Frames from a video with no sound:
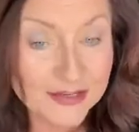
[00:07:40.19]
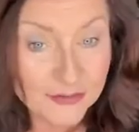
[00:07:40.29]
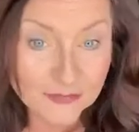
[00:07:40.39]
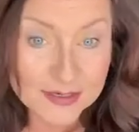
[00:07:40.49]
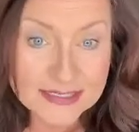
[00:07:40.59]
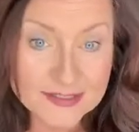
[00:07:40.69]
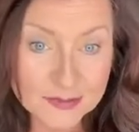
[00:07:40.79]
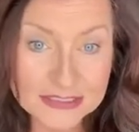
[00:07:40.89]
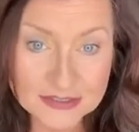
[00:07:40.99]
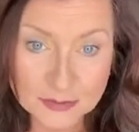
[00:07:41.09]
your friends
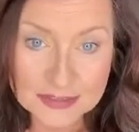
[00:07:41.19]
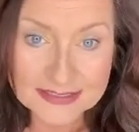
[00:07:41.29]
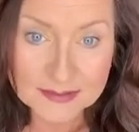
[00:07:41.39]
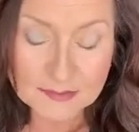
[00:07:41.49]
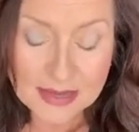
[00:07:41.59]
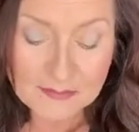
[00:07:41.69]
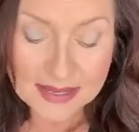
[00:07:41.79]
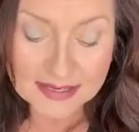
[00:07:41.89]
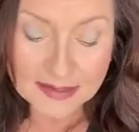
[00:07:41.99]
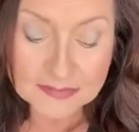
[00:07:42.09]
would enjoy some of my
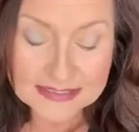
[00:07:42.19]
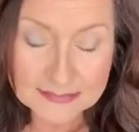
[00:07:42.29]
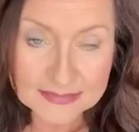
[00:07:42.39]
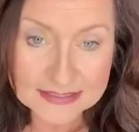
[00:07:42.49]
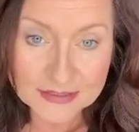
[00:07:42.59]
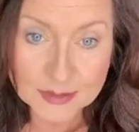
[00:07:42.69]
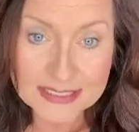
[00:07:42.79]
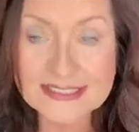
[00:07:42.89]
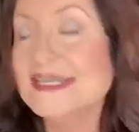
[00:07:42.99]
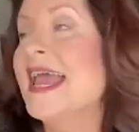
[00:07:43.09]
makeup tips and
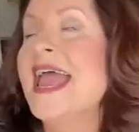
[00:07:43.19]
tricks.